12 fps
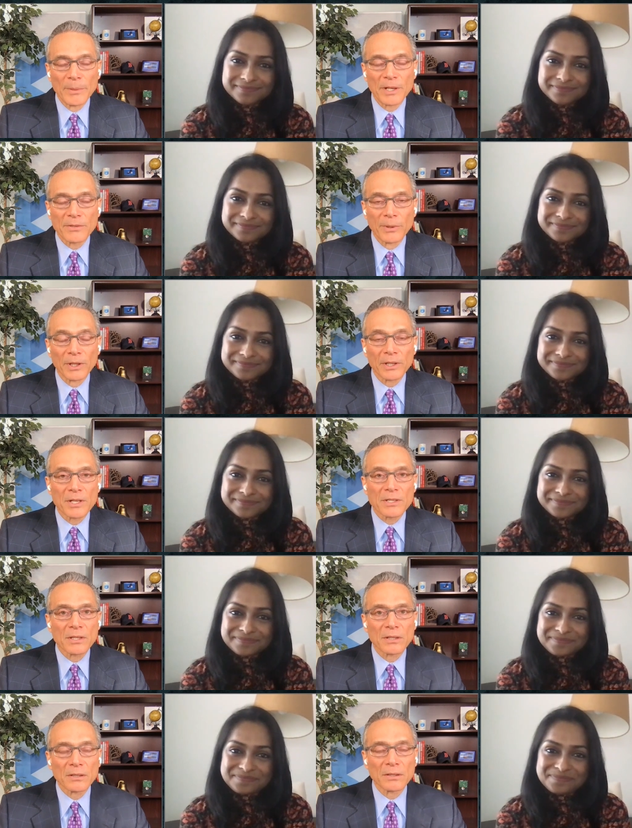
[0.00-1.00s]
Speaker 1: i mean it
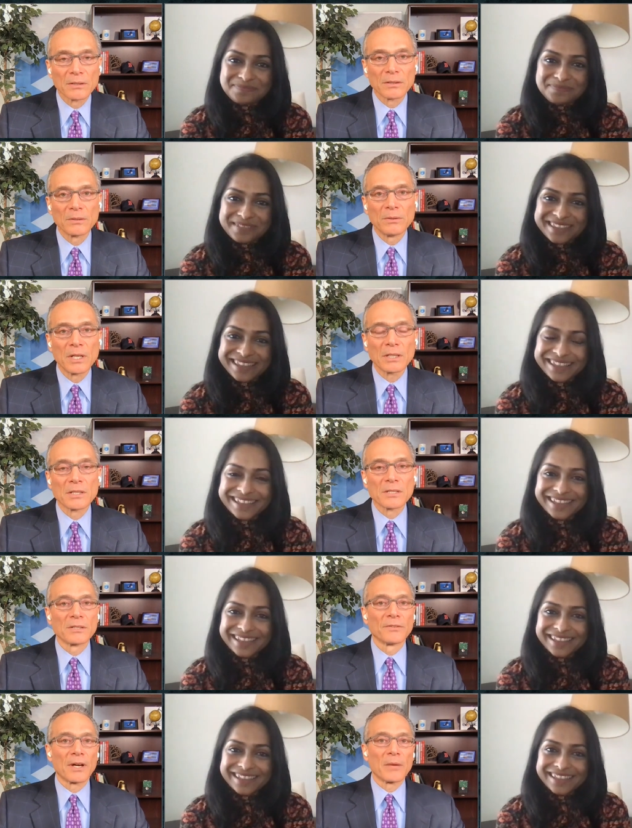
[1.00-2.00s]
really is the the
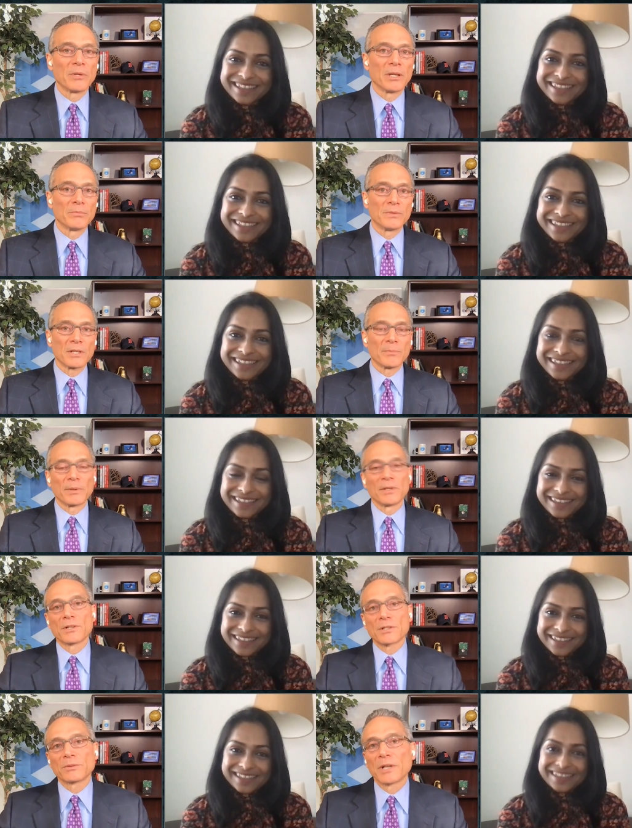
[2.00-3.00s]
uniqueness of ibm
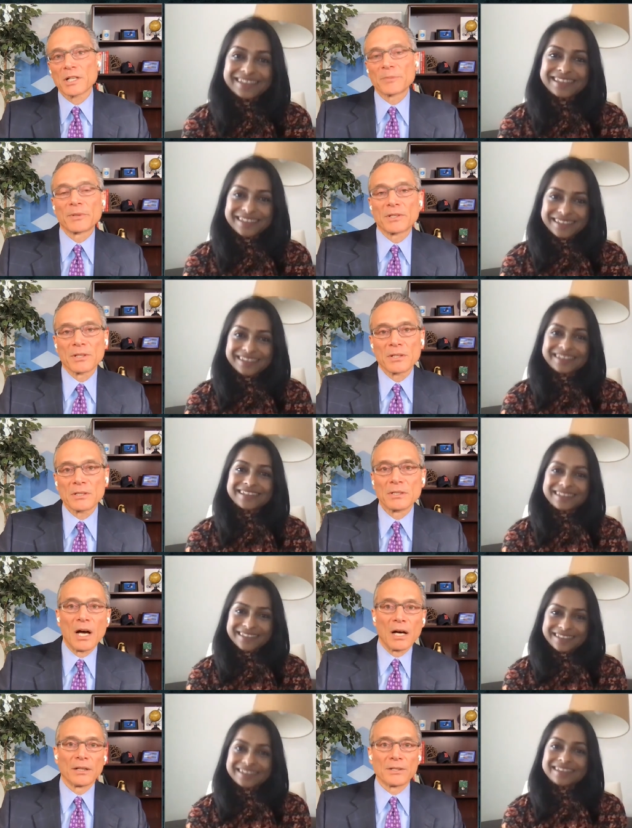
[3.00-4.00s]
deep industry
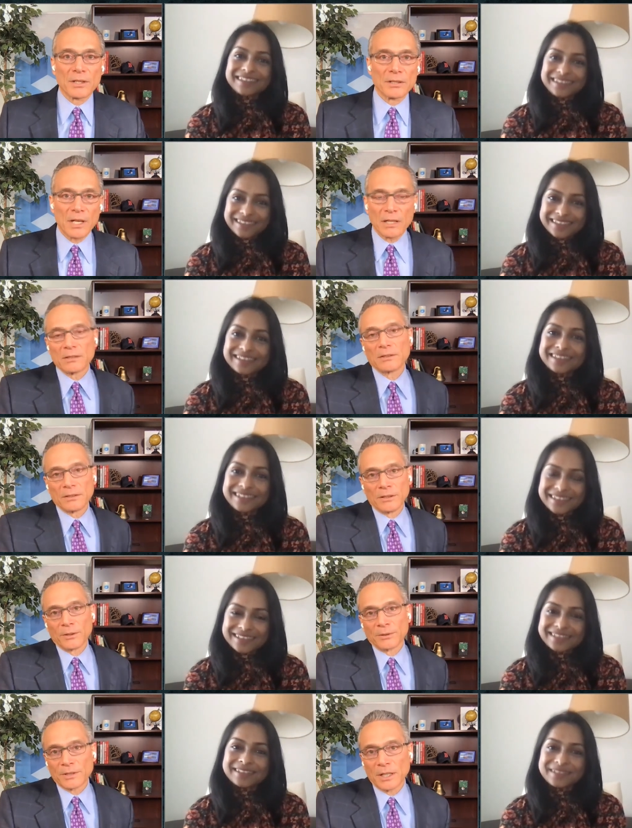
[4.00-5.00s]
expertise knowledge and yet
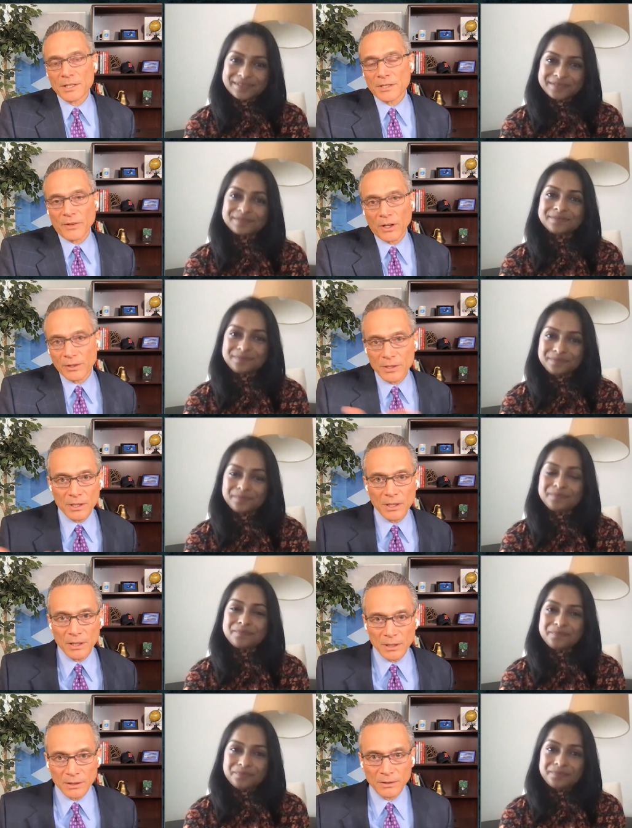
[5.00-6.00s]
you know tons of
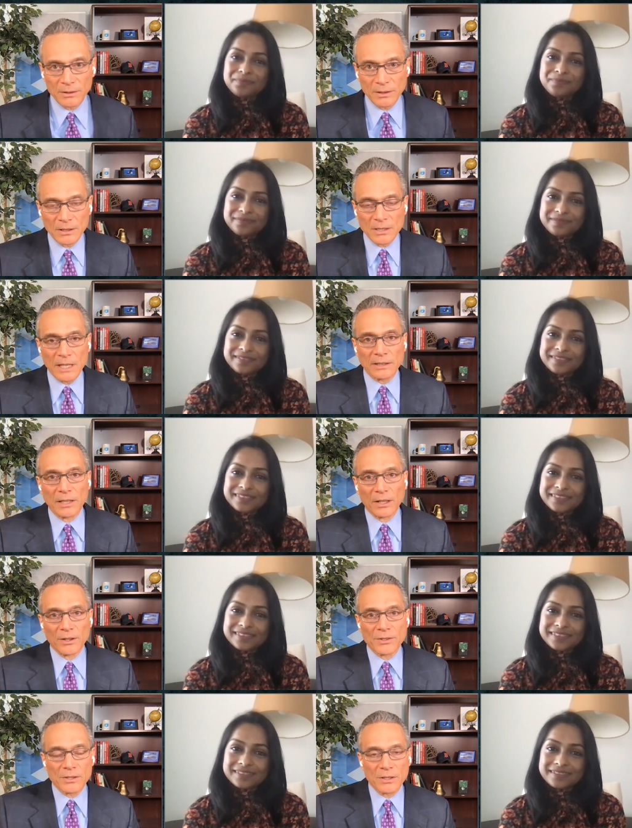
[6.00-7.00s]
r&d and, and
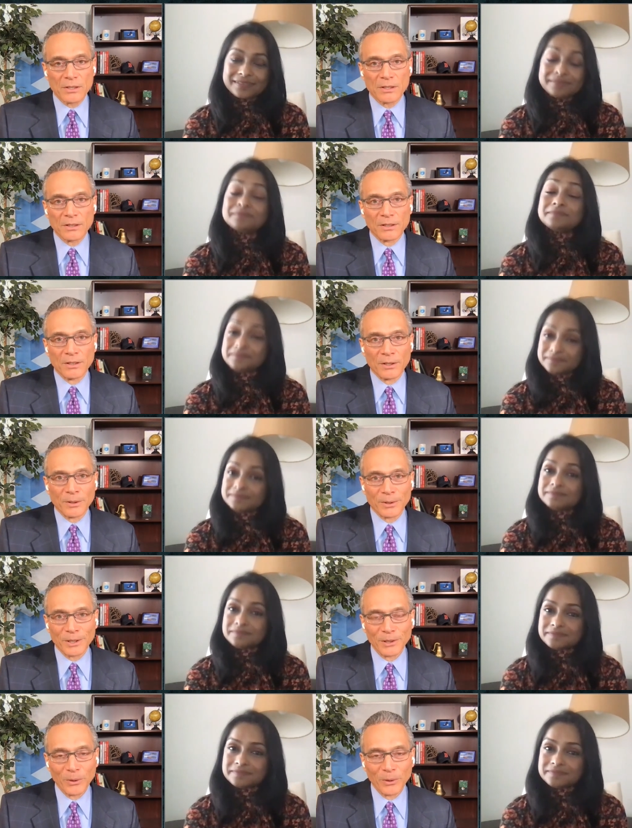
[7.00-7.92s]
technology you know